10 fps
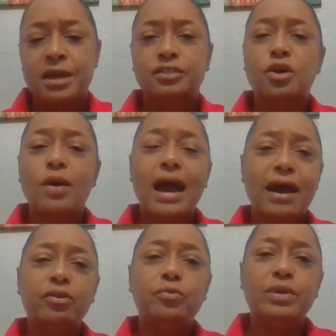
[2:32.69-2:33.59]
So, how
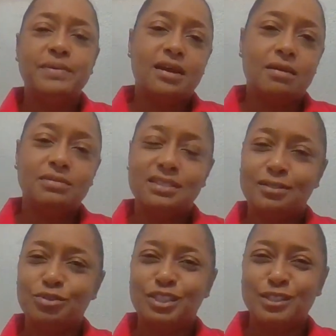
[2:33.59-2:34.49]
do we become
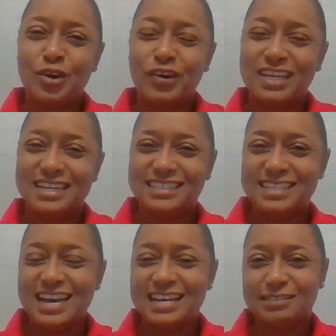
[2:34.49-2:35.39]
solution oriented
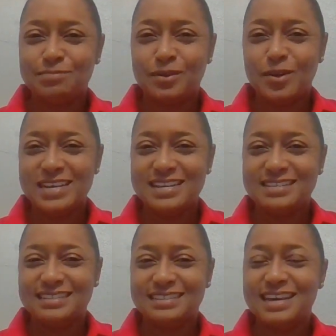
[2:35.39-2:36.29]
as
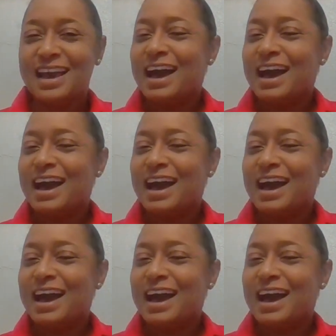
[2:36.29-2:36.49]
employees?